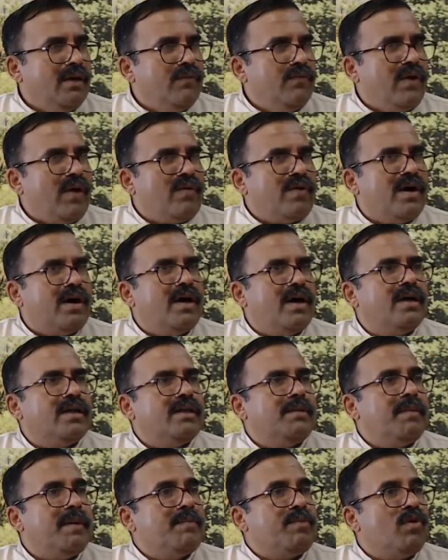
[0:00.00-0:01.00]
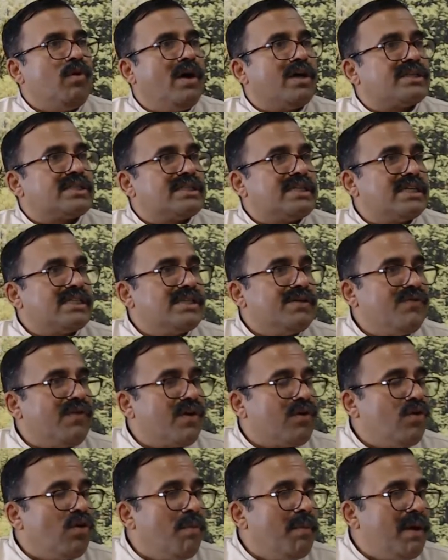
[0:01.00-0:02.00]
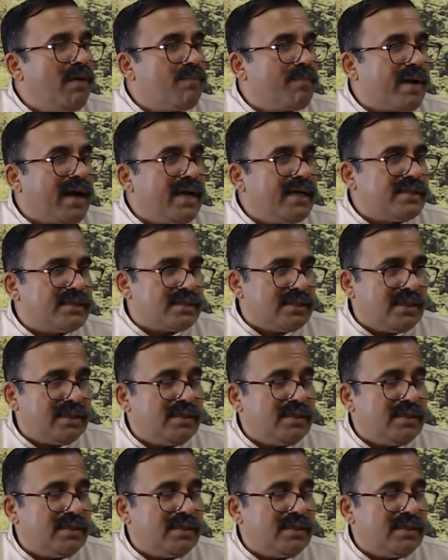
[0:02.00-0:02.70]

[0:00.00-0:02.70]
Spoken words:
We have heard the people who are searching for Nobel Prize,